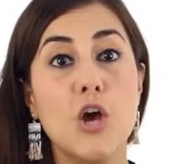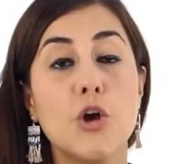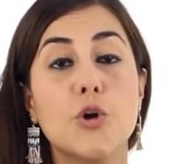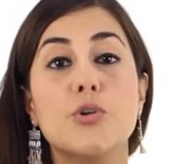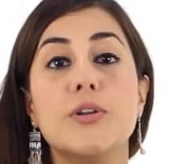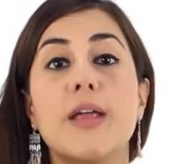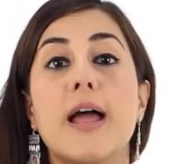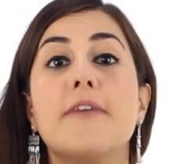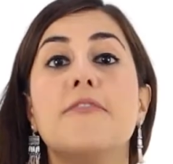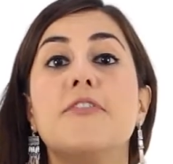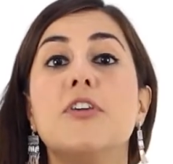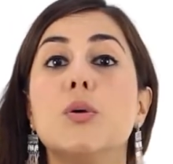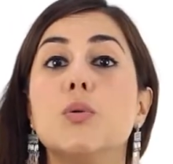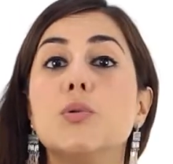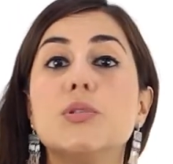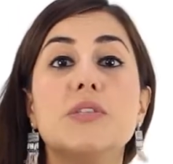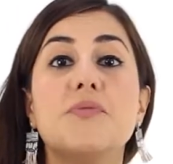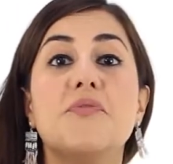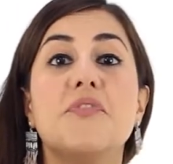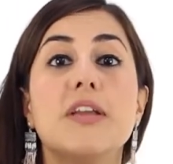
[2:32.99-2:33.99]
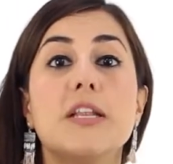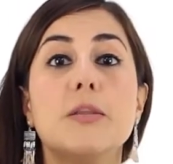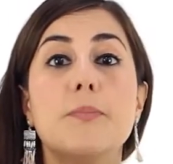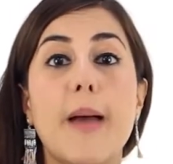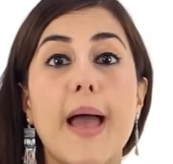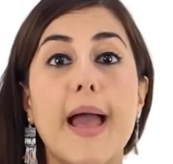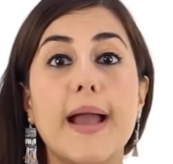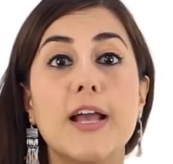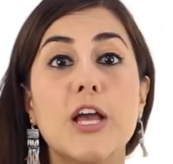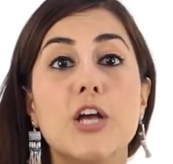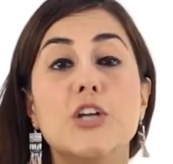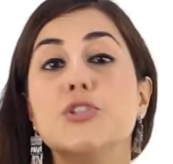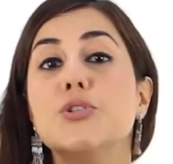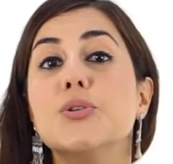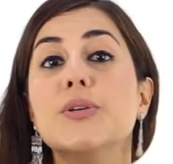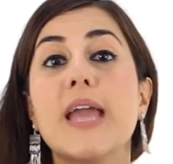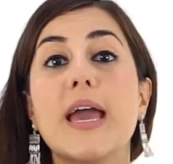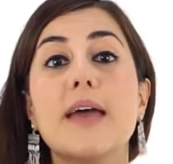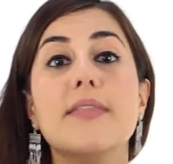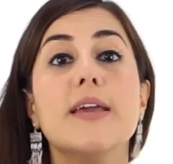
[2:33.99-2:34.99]
could have used feedback to
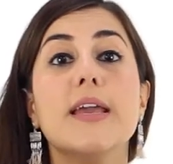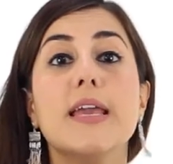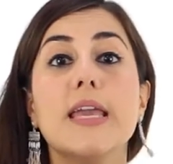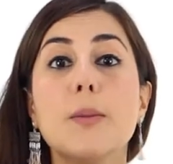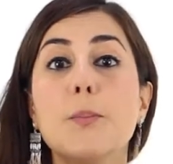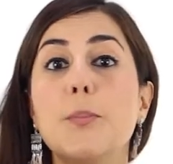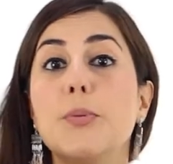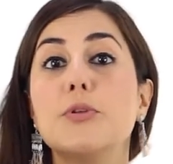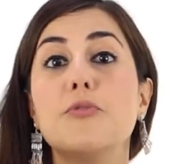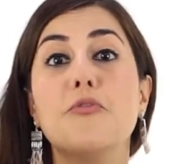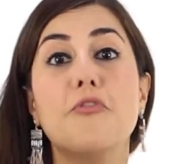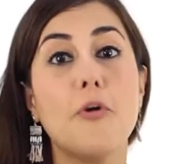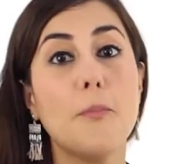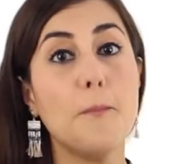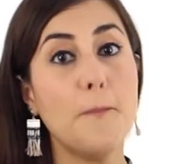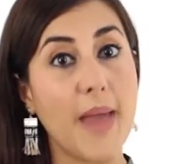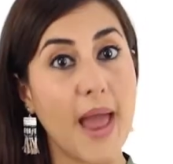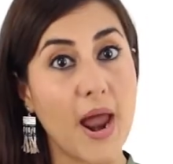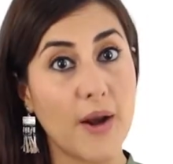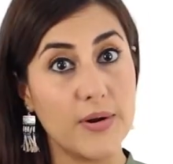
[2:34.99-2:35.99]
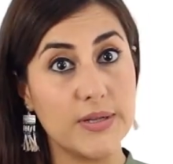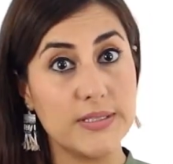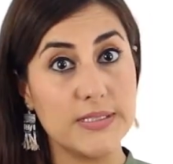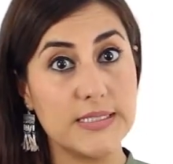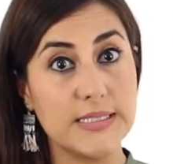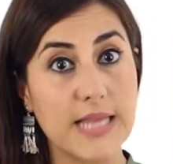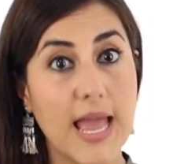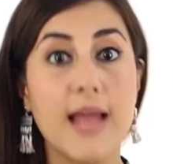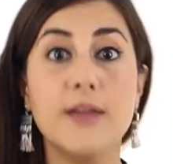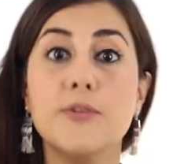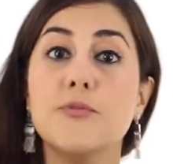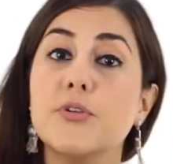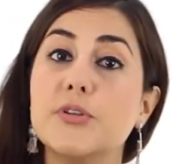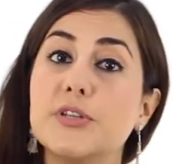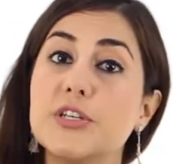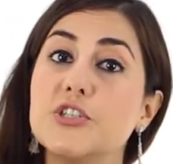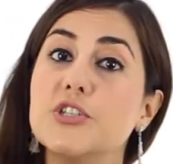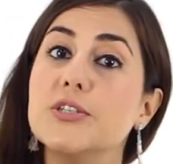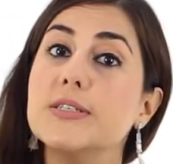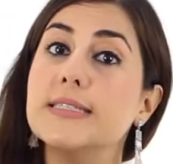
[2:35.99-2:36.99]
gather input from parents and
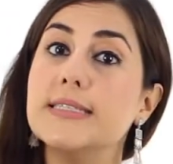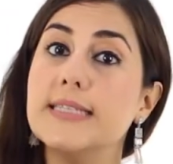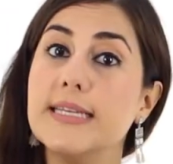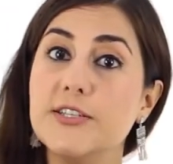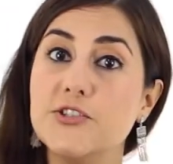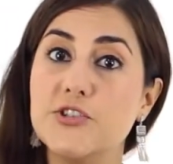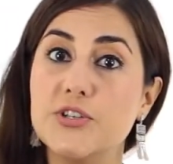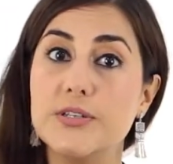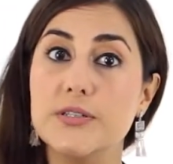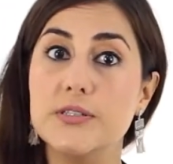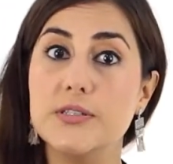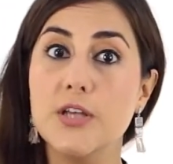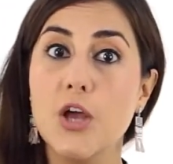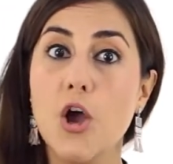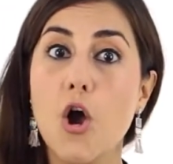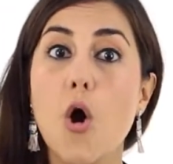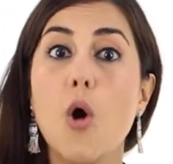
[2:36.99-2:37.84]
religious teachers